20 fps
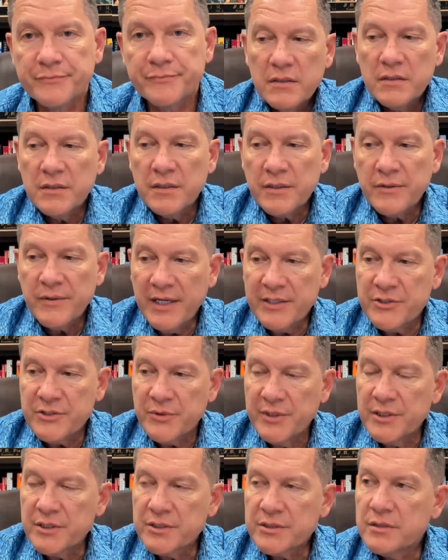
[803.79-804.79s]
In the
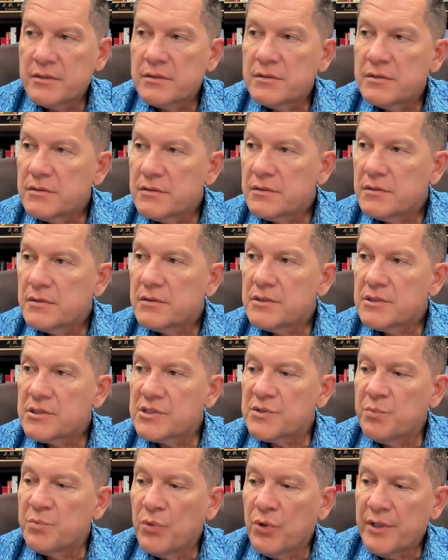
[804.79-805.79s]
graduation
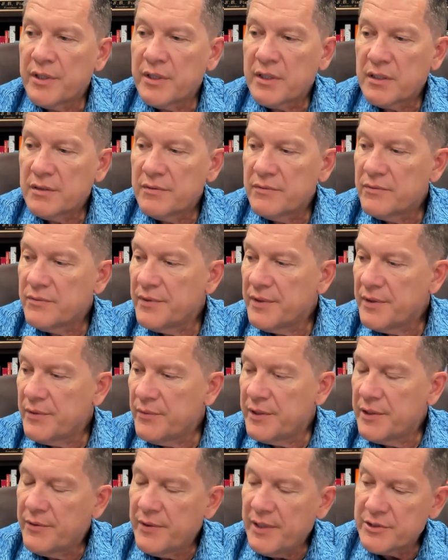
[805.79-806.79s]
this morning,
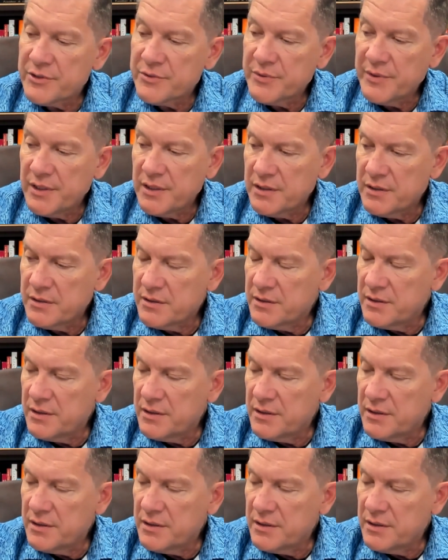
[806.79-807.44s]
we graduated